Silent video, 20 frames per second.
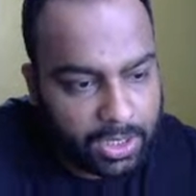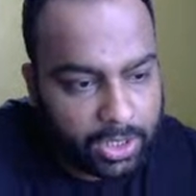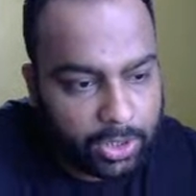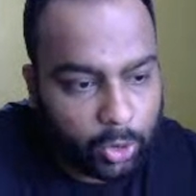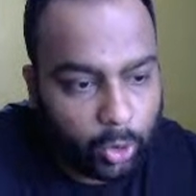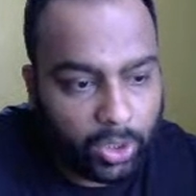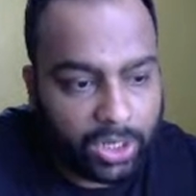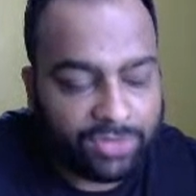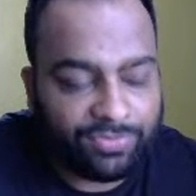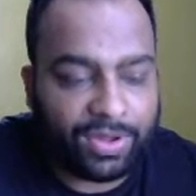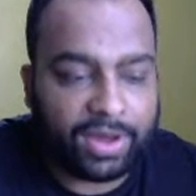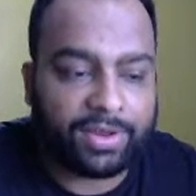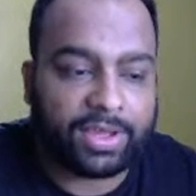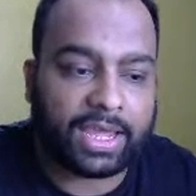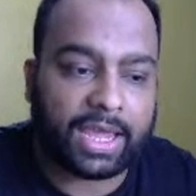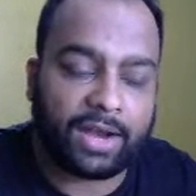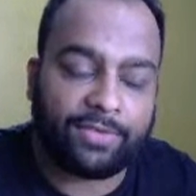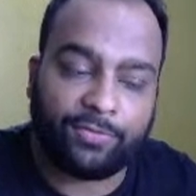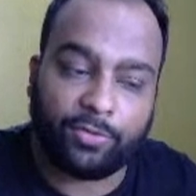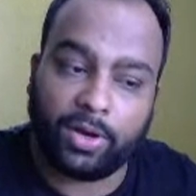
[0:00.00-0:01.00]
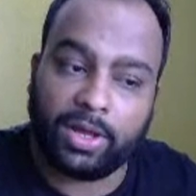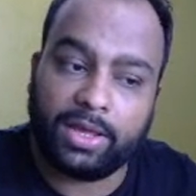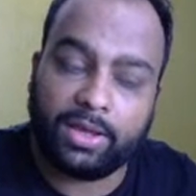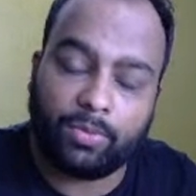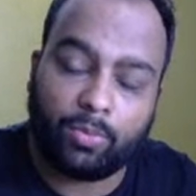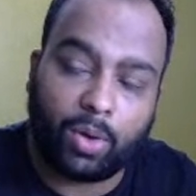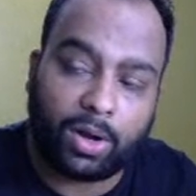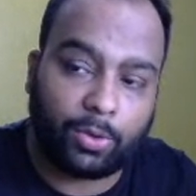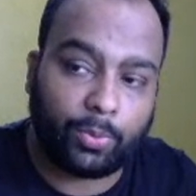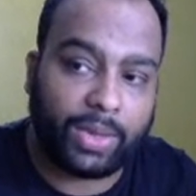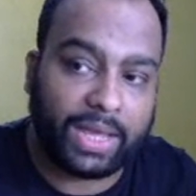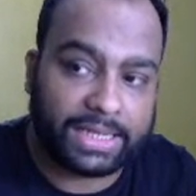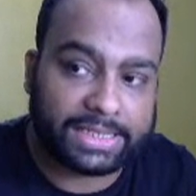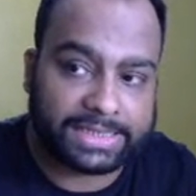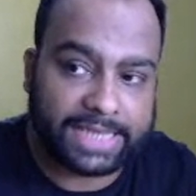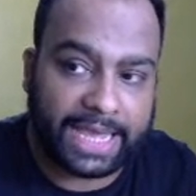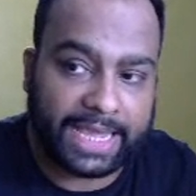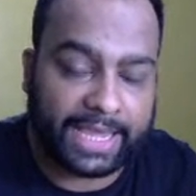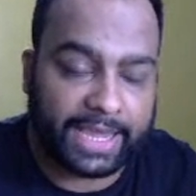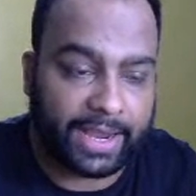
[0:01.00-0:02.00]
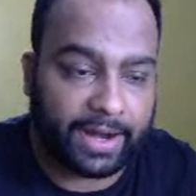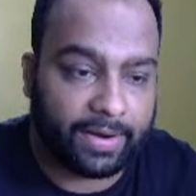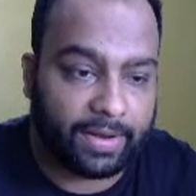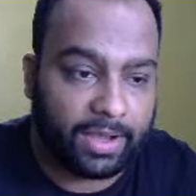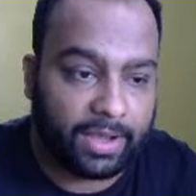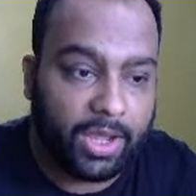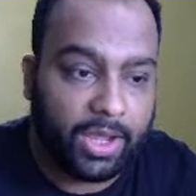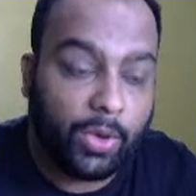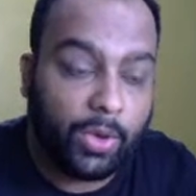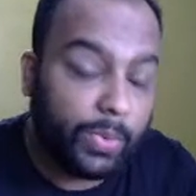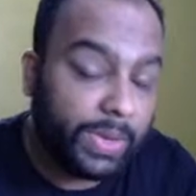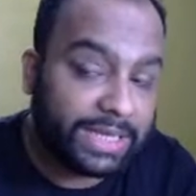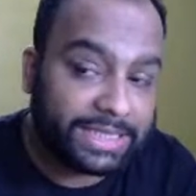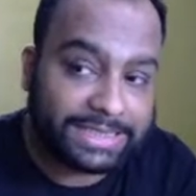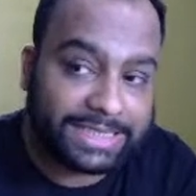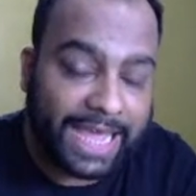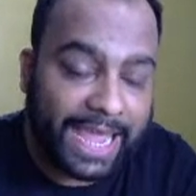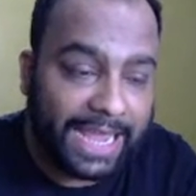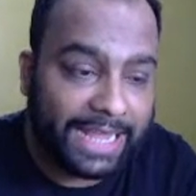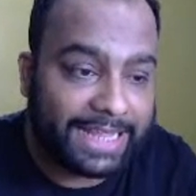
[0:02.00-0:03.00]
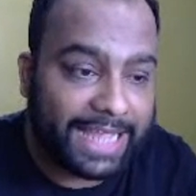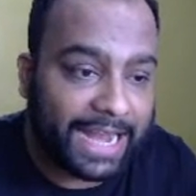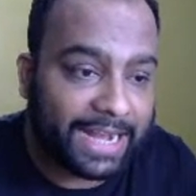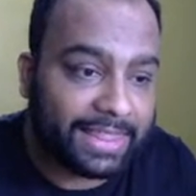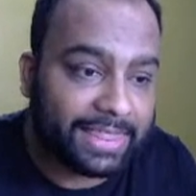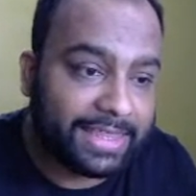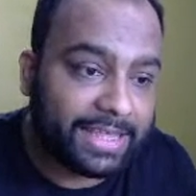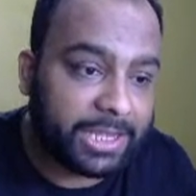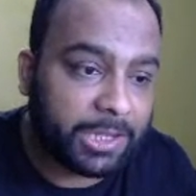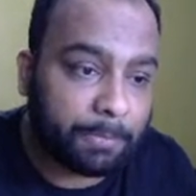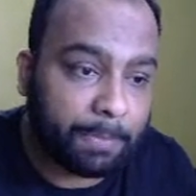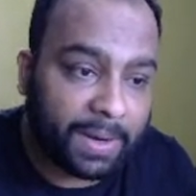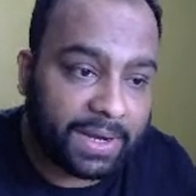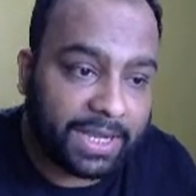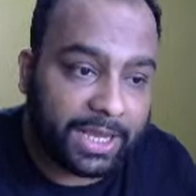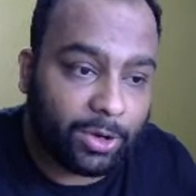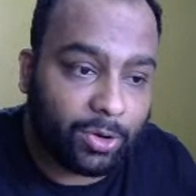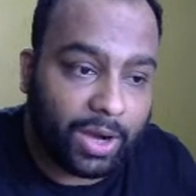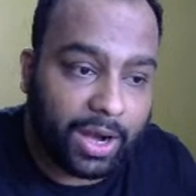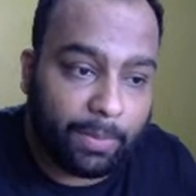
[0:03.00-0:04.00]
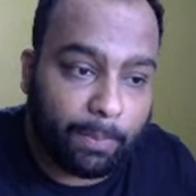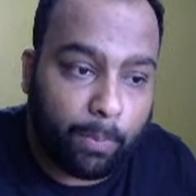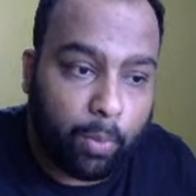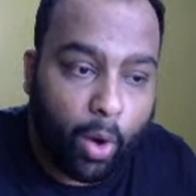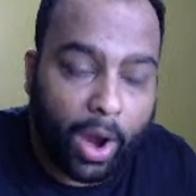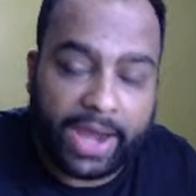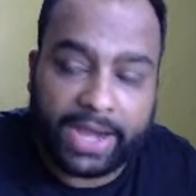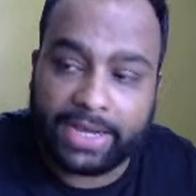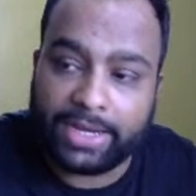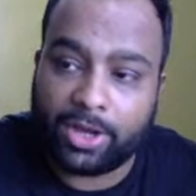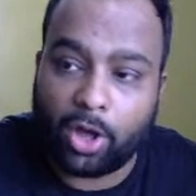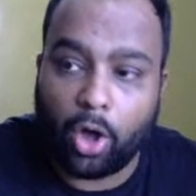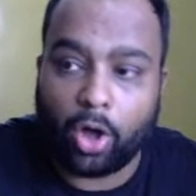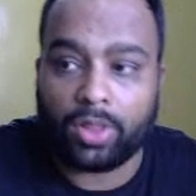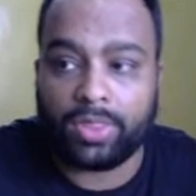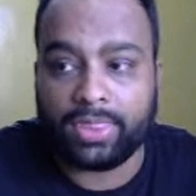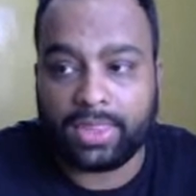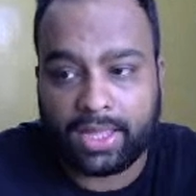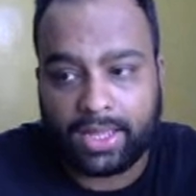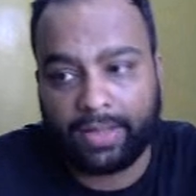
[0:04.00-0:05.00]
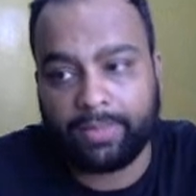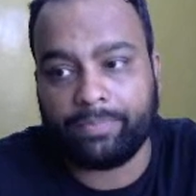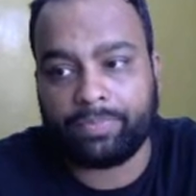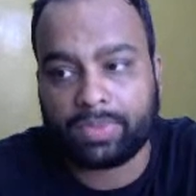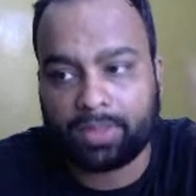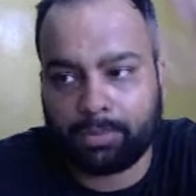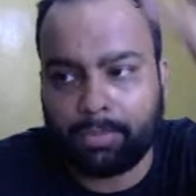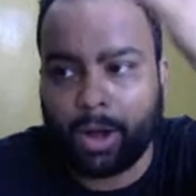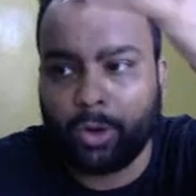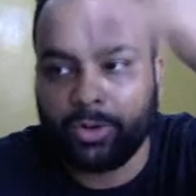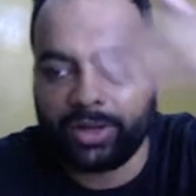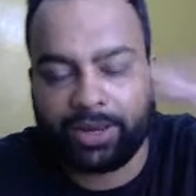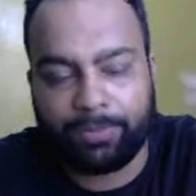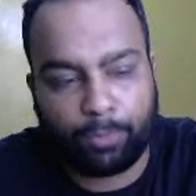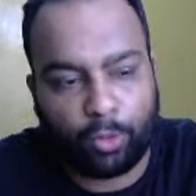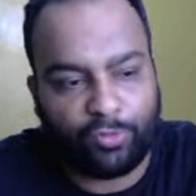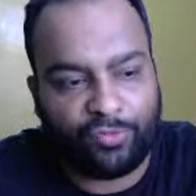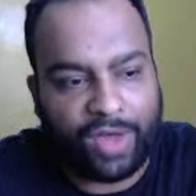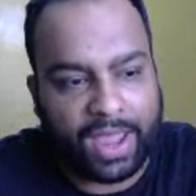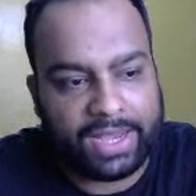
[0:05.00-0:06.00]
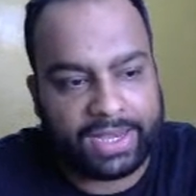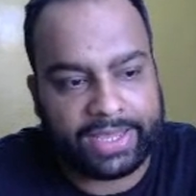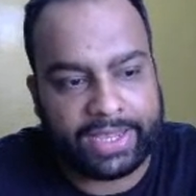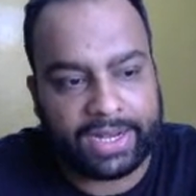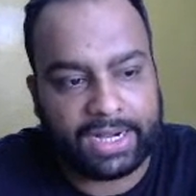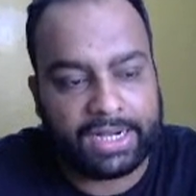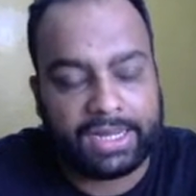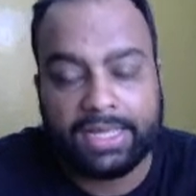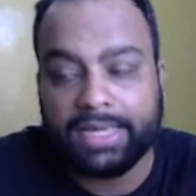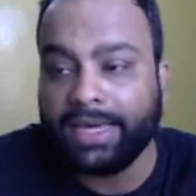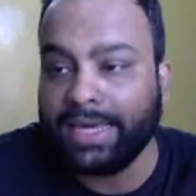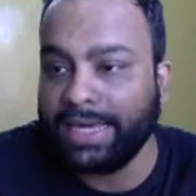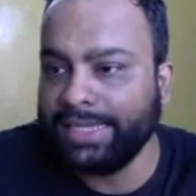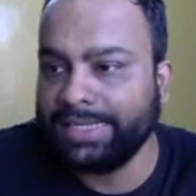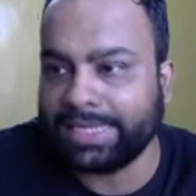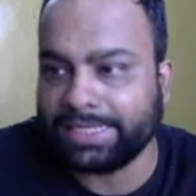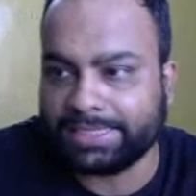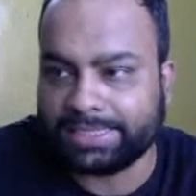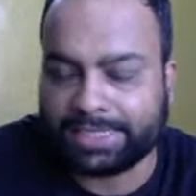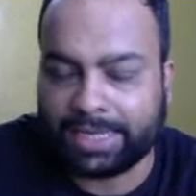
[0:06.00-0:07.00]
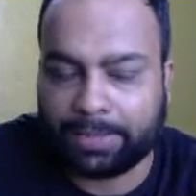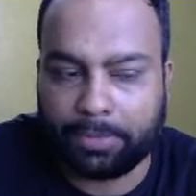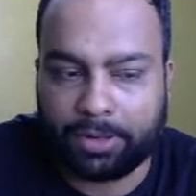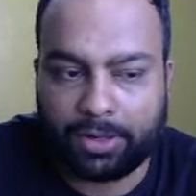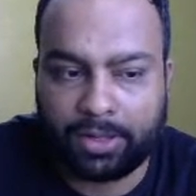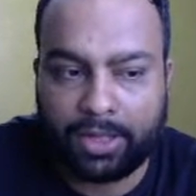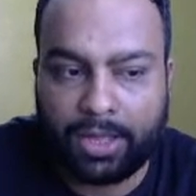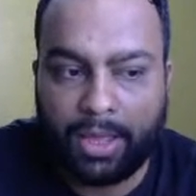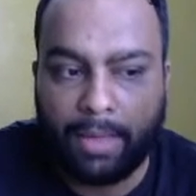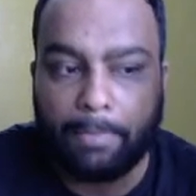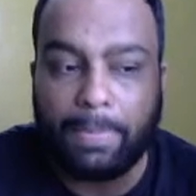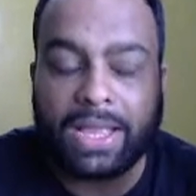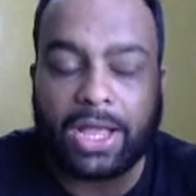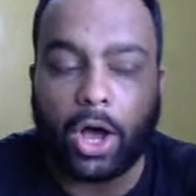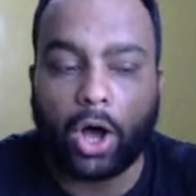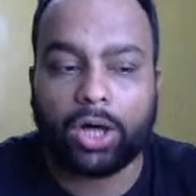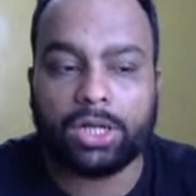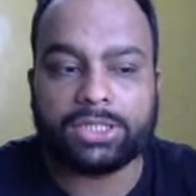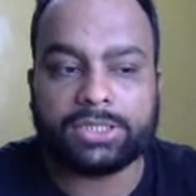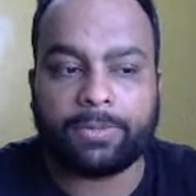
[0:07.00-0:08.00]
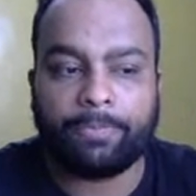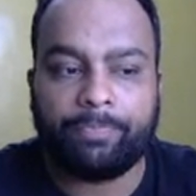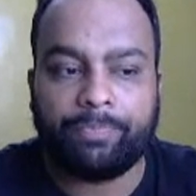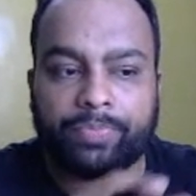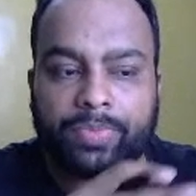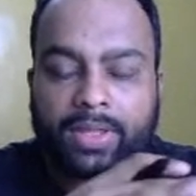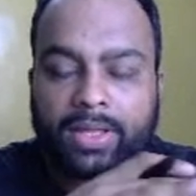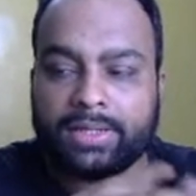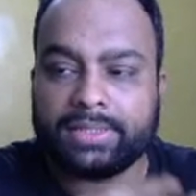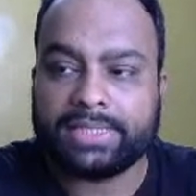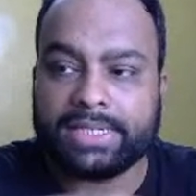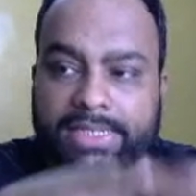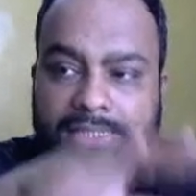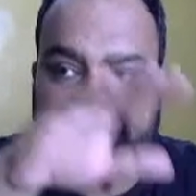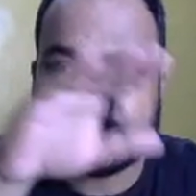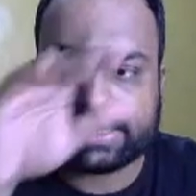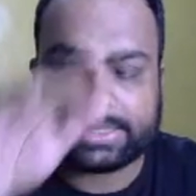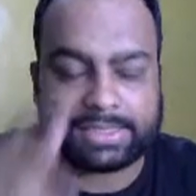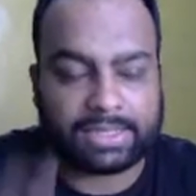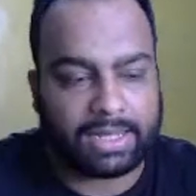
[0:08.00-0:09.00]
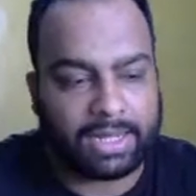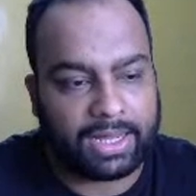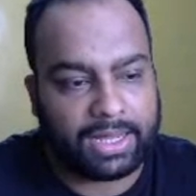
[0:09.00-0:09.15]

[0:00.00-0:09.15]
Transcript: Notice very carefully what we are saying here. We are saying that this particular point on the mountain profile here is unstable because since